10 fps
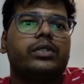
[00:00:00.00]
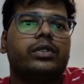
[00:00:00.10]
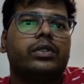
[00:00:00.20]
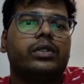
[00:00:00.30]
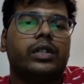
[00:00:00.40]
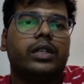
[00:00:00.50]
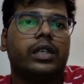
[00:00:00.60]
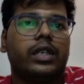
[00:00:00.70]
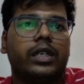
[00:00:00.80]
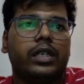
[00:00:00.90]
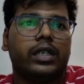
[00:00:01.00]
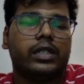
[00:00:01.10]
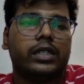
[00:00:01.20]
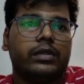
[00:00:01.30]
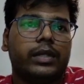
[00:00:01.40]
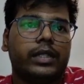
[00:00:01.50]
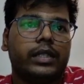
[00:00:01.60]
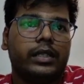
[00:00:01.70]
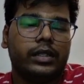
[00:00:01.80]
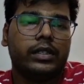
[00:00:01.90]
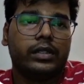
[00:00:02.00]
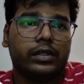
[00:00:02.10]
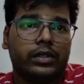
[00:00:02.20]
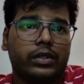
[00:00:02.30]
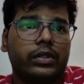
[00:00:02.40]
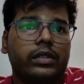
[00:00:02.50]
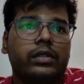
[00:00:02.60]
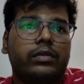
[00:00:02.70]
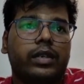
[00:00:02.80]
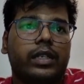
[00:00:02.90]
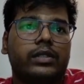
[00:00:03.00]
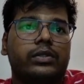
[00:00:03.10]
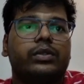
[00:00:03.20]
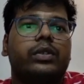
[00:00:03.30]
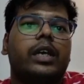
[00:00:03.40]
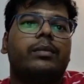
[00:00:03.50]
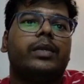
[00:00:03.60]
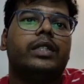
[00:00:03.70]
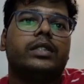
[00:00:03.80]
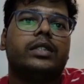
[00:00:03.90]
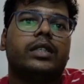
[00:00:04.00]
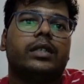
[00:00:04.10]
So it is very good for us to have this